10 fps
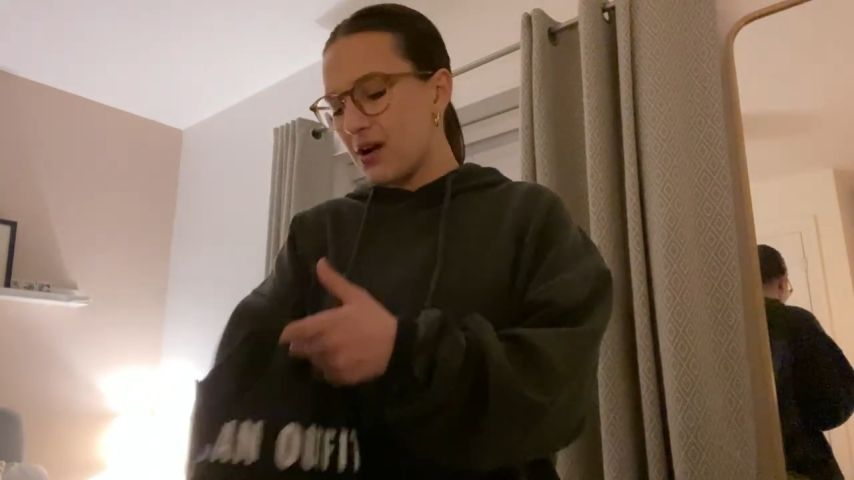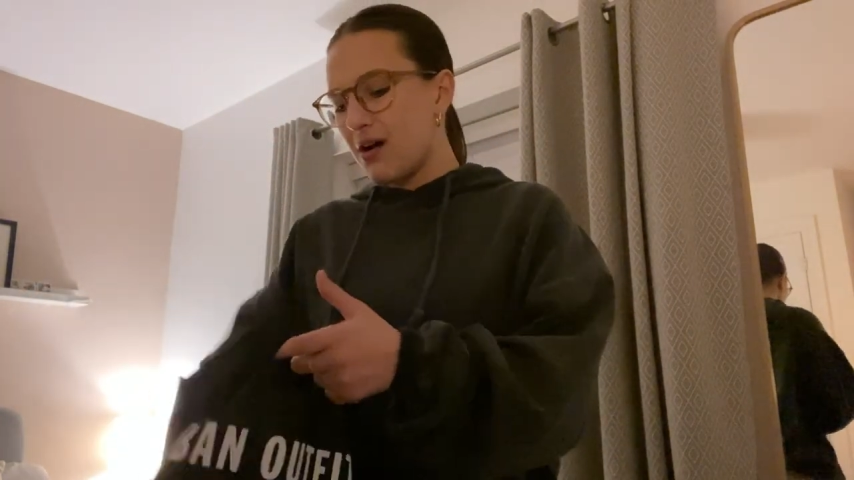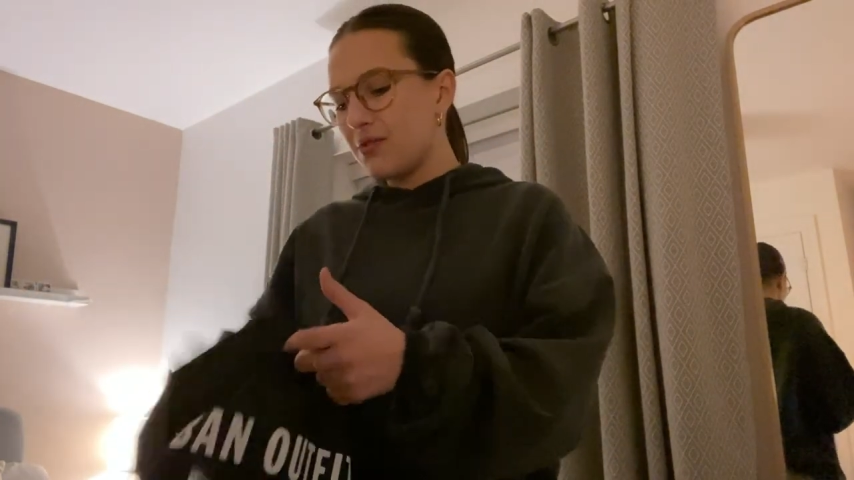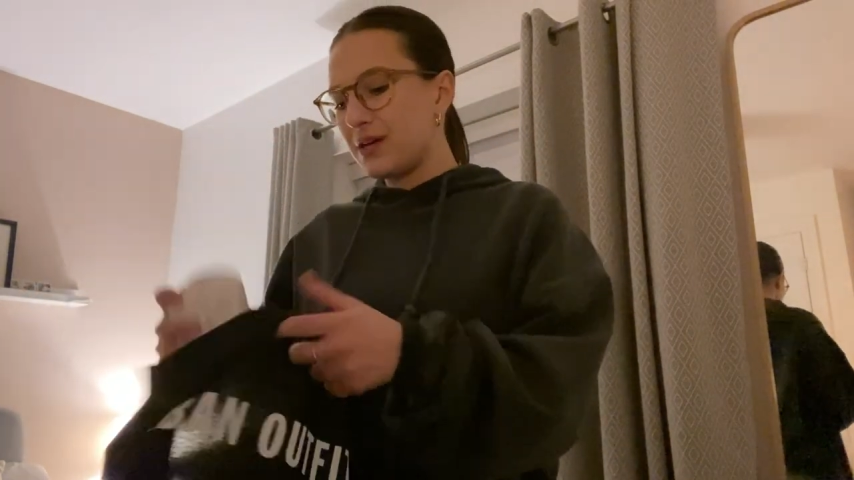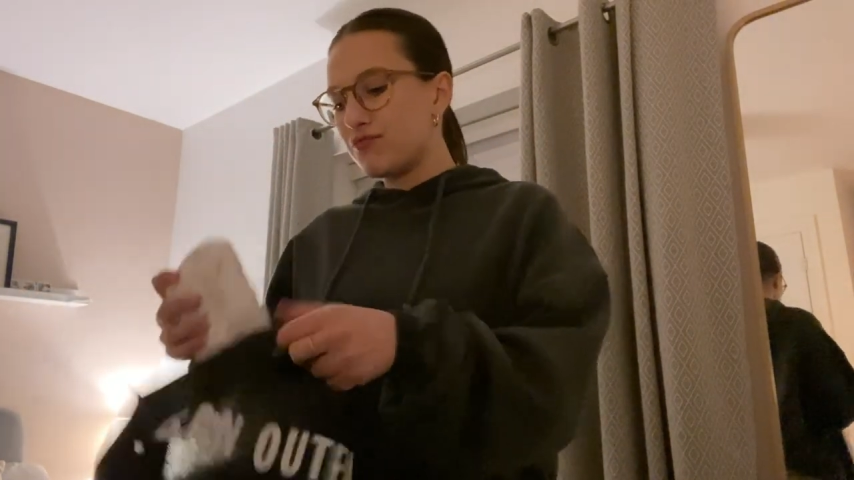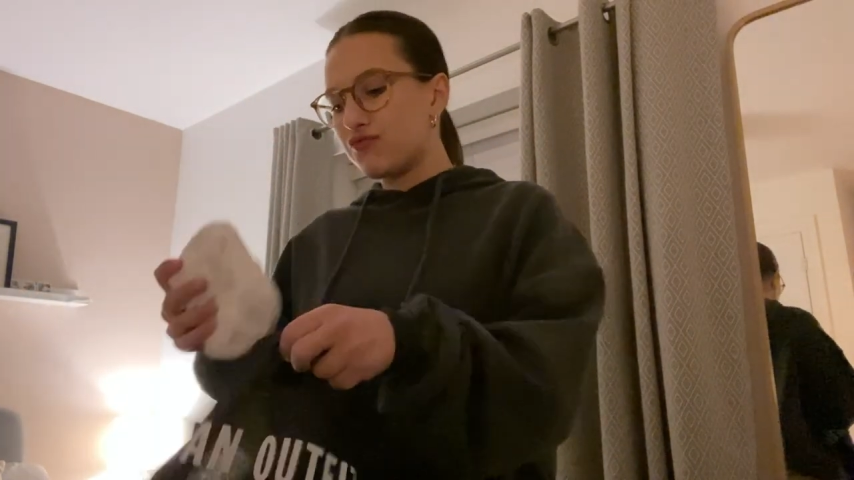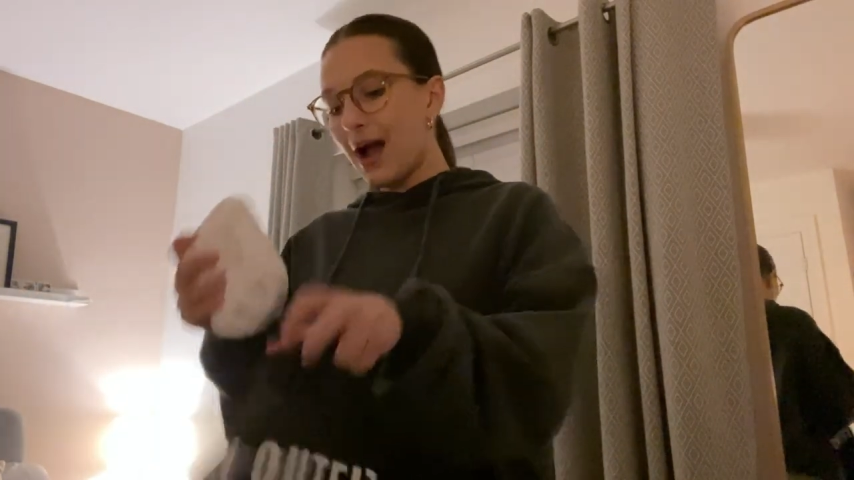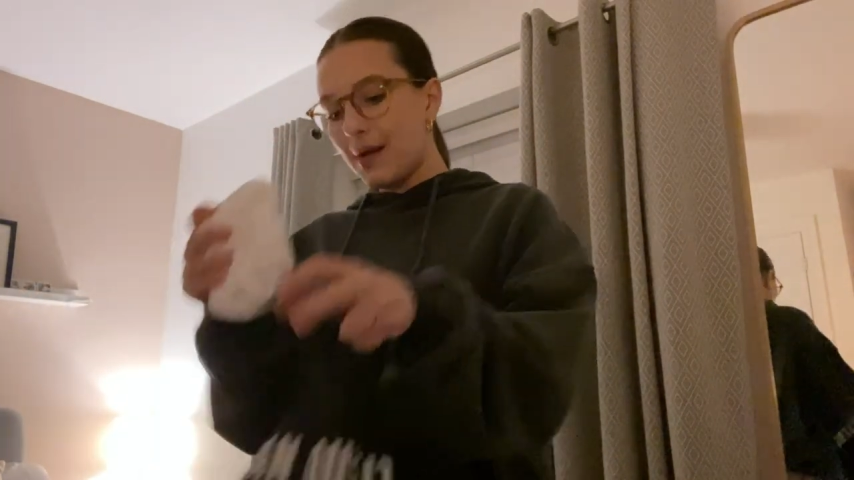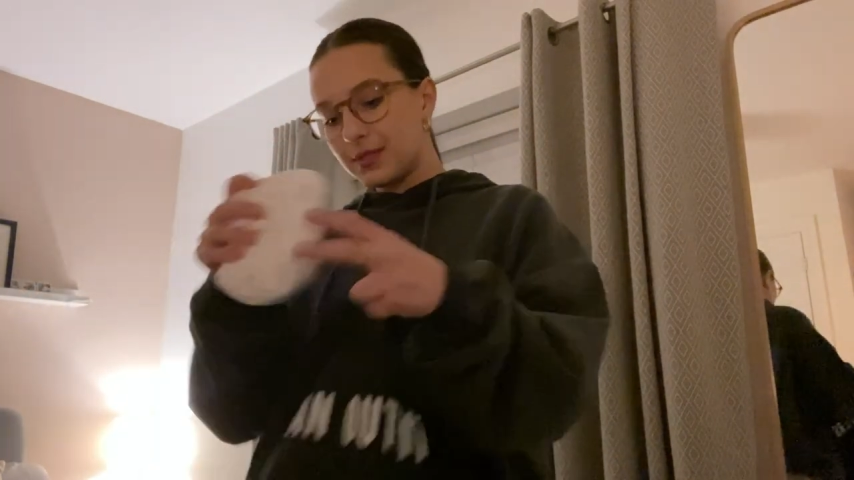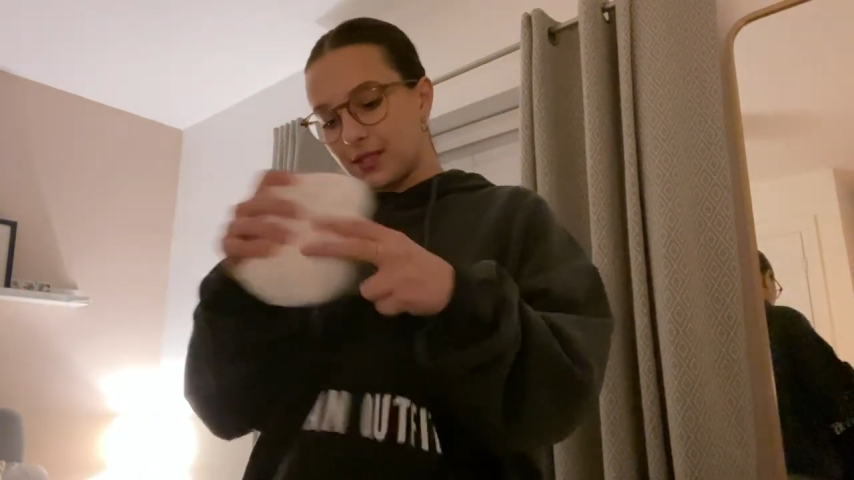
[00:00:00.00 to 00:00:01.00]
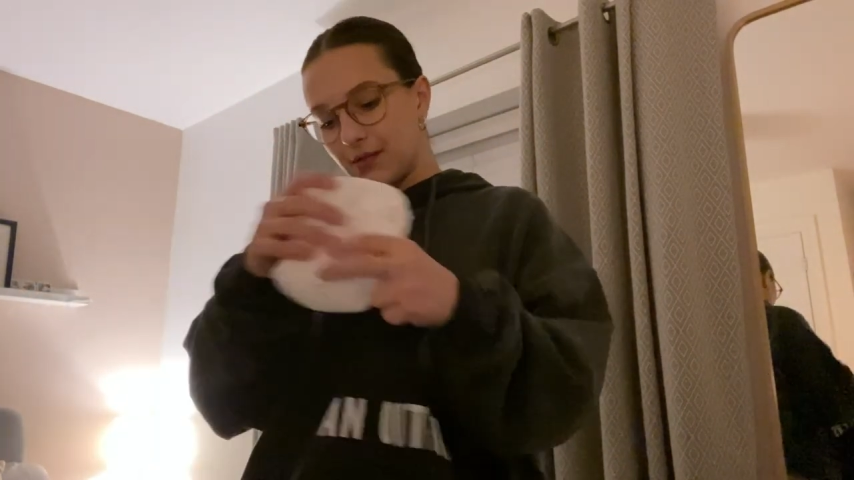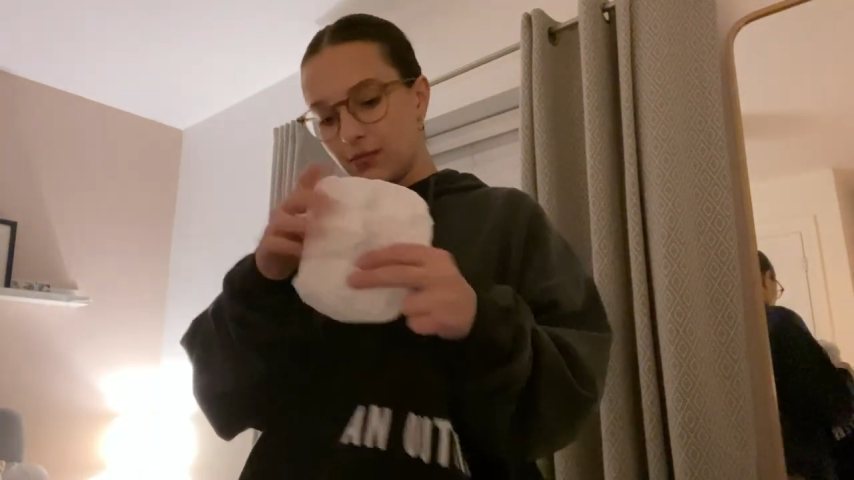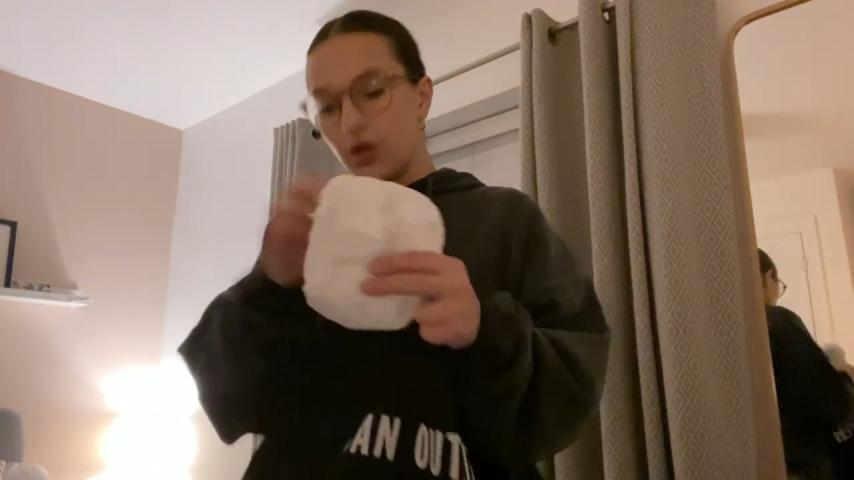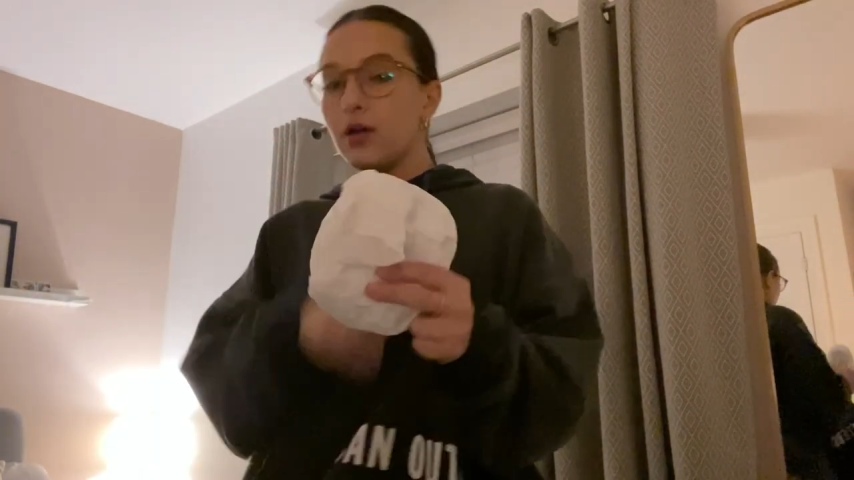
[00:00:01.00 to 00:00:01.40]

oh, he wrapped them.